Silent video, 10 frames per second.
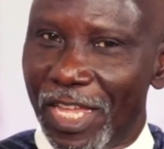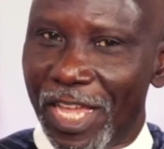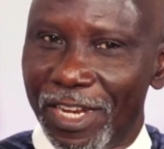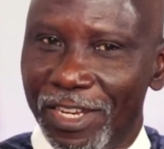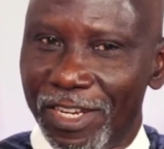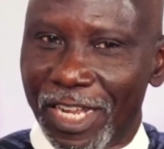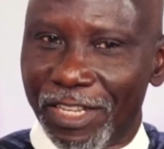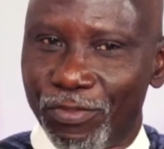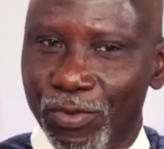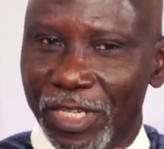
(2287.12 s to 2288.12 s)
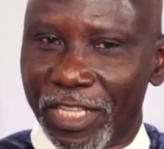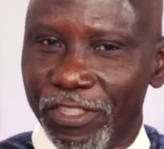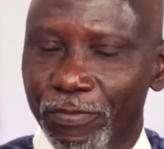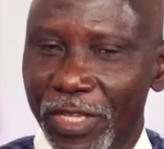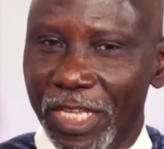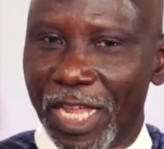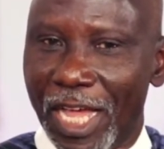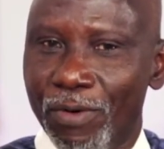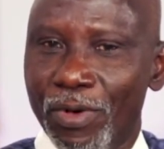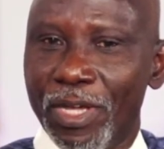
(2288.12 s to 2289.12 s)
And that is what has been
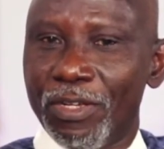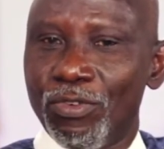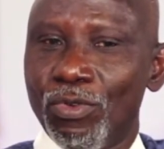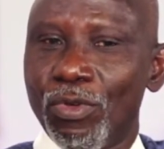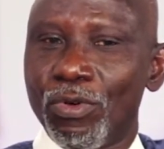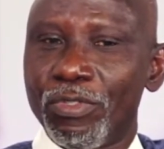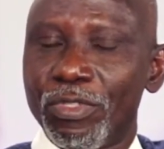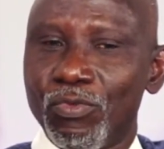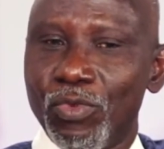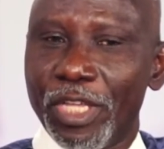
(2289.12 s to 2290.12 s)
our lot.